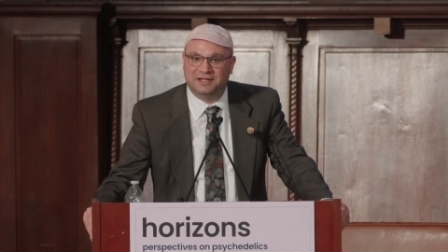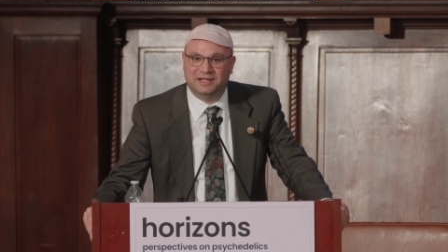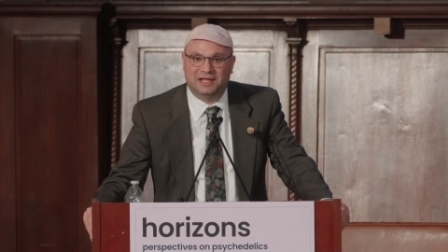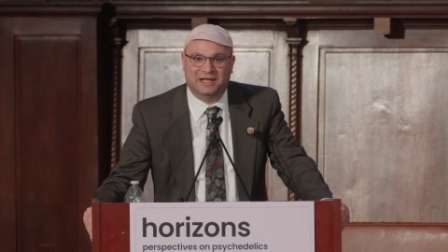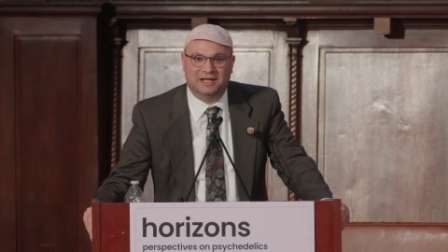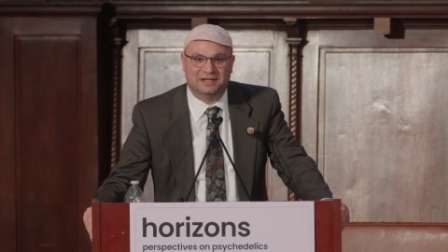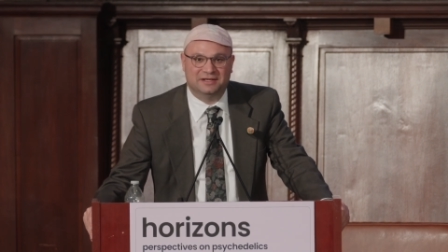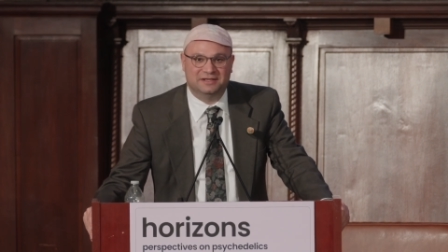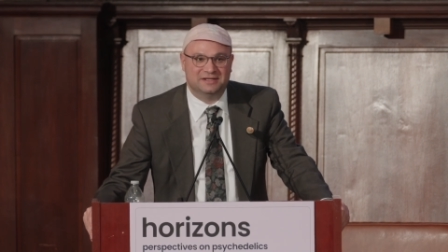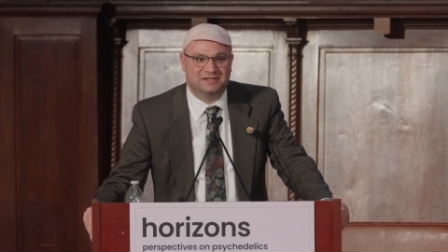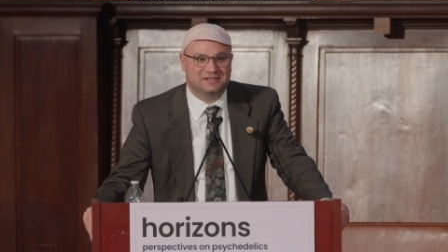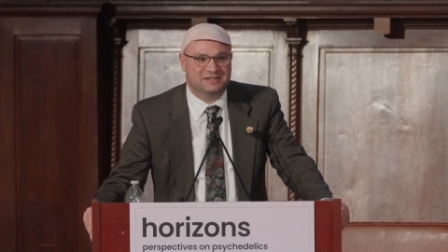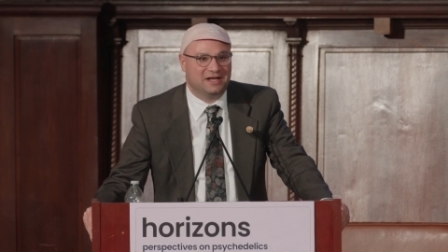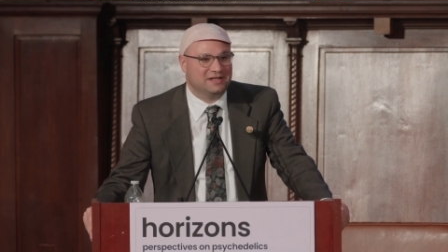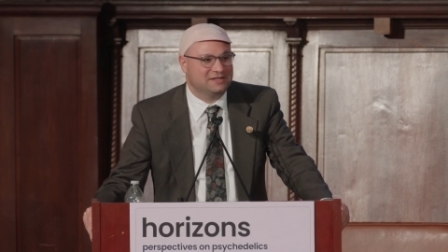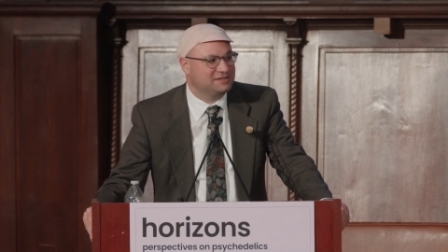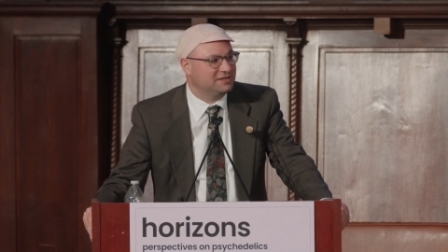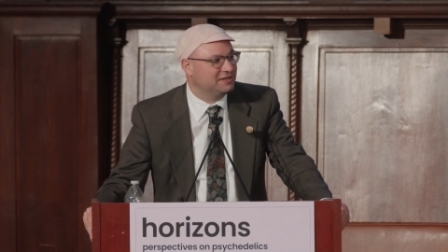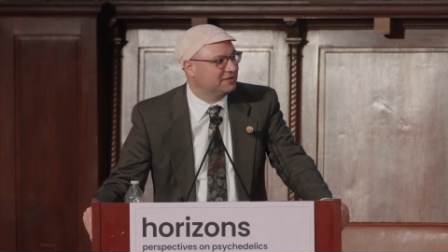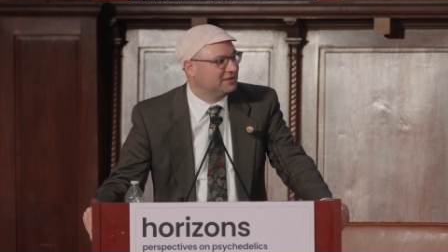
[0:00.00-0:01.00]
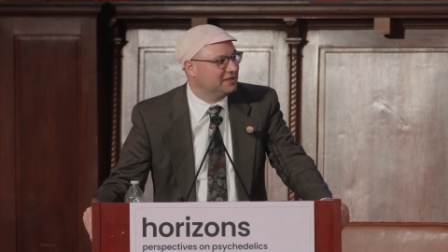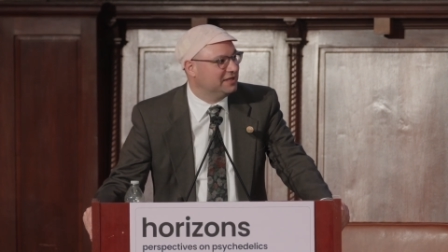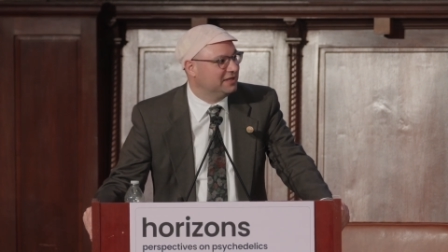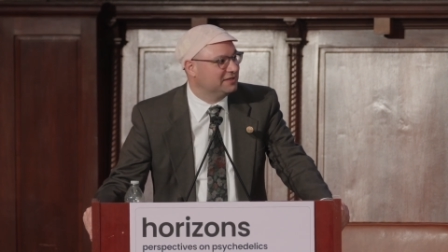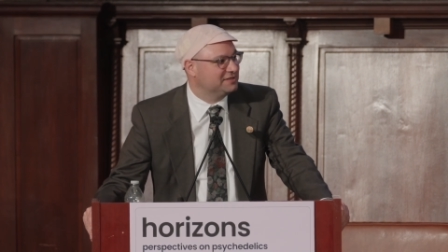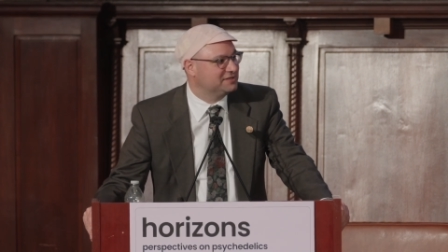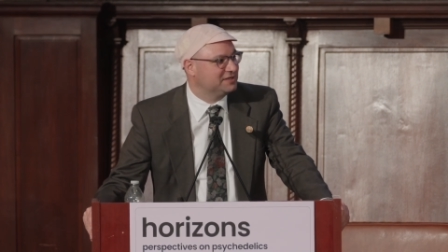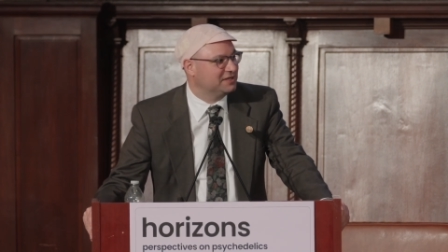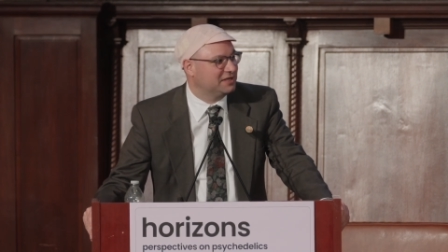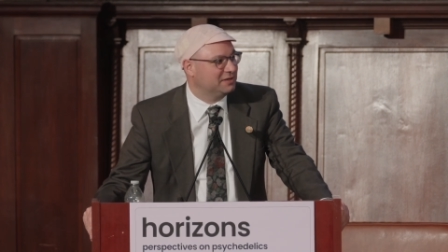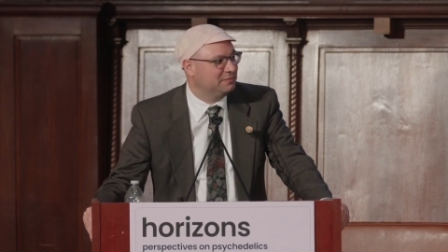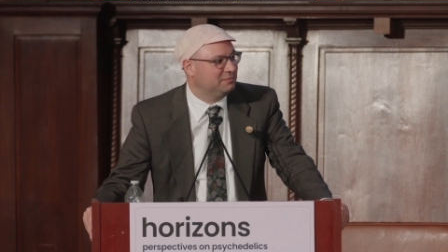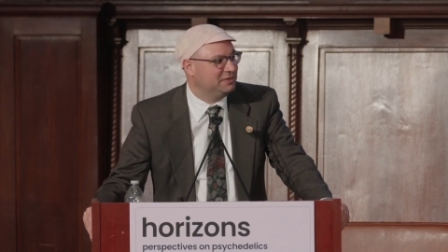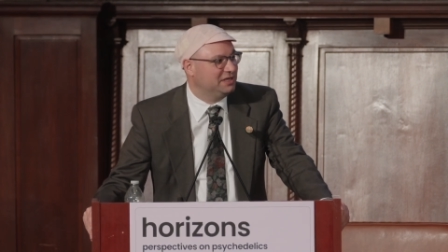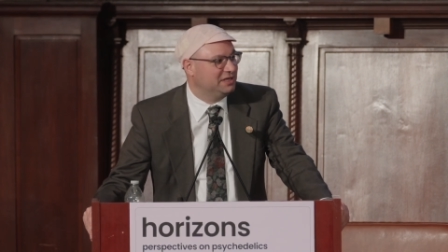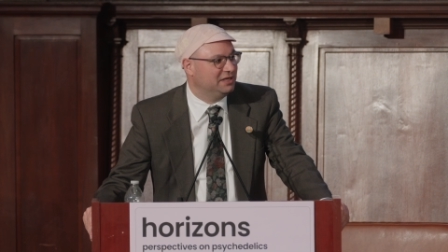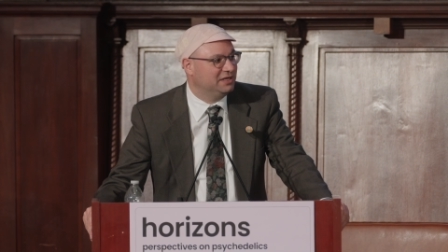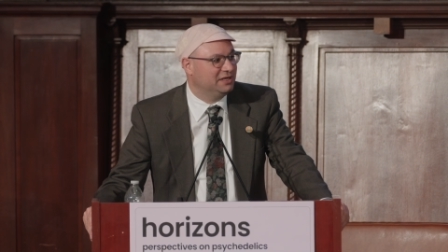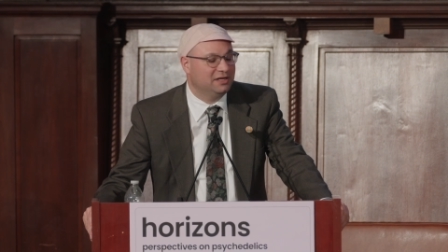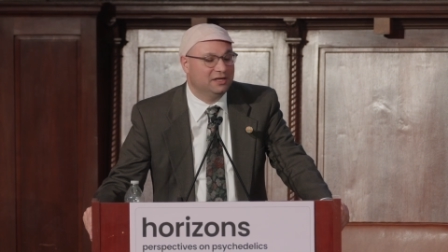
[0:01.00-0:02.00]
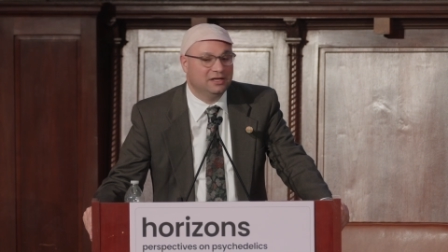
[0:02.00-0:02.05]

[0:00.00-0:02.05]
and discussing things that can be